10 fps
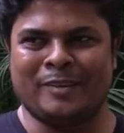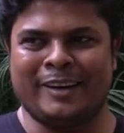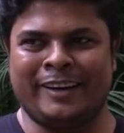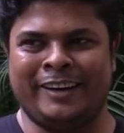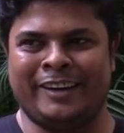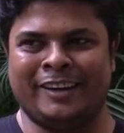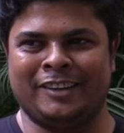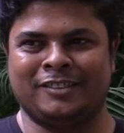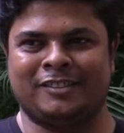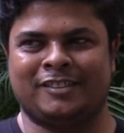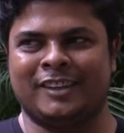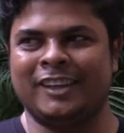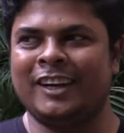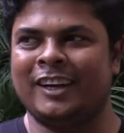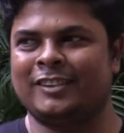and
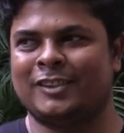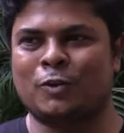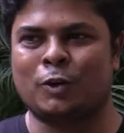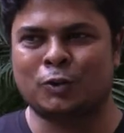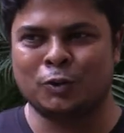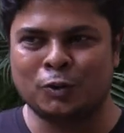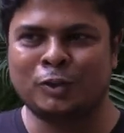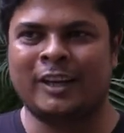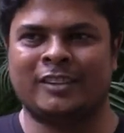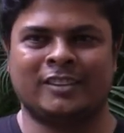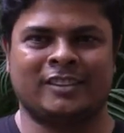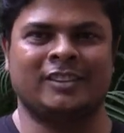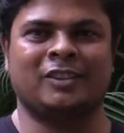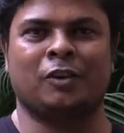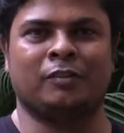suddenly I just got to know that the
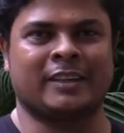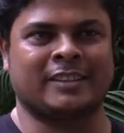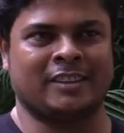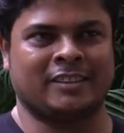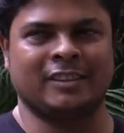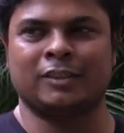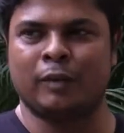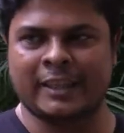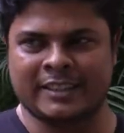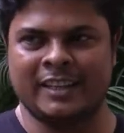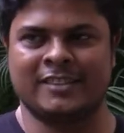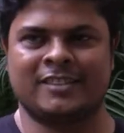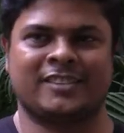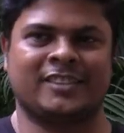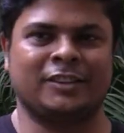Center for
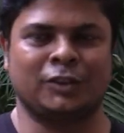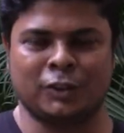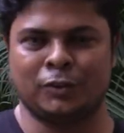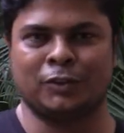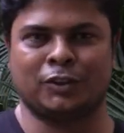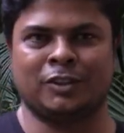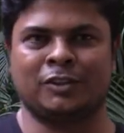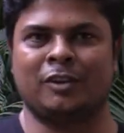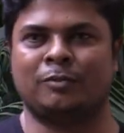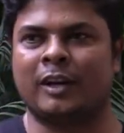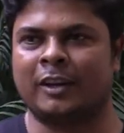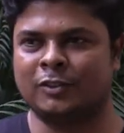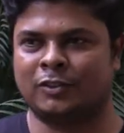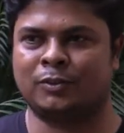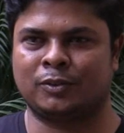Excellence in Teacher Education of Tata
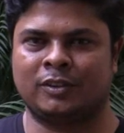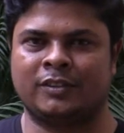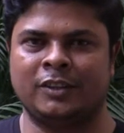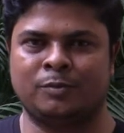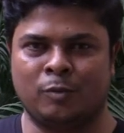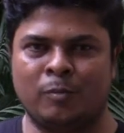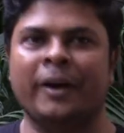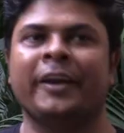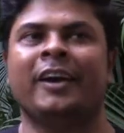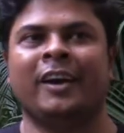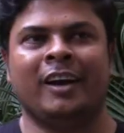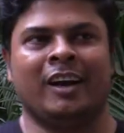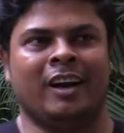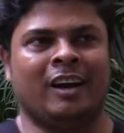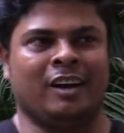Institute of Social Science, Mumbai,
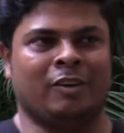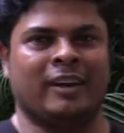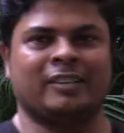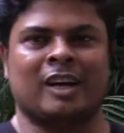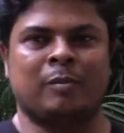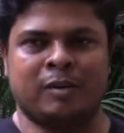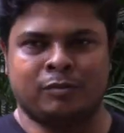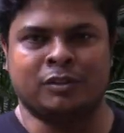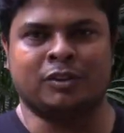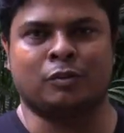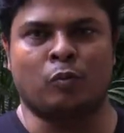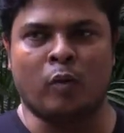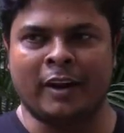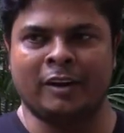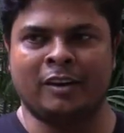has come up with
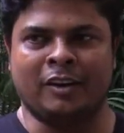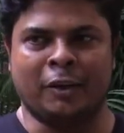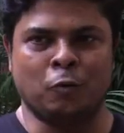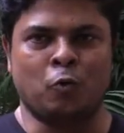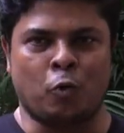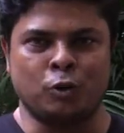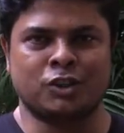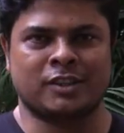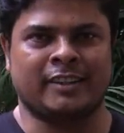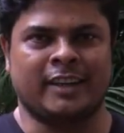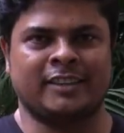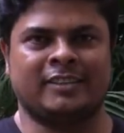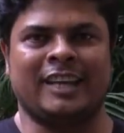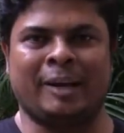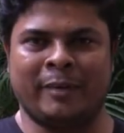one new course, that
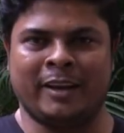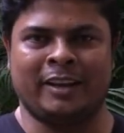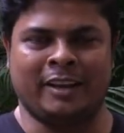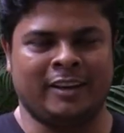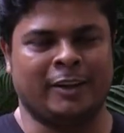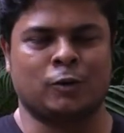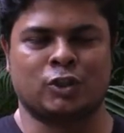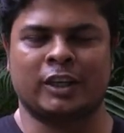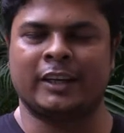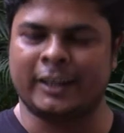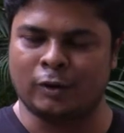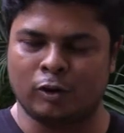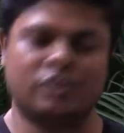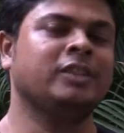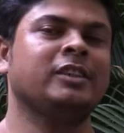is MA in Education and
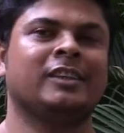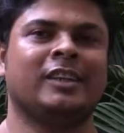Technology.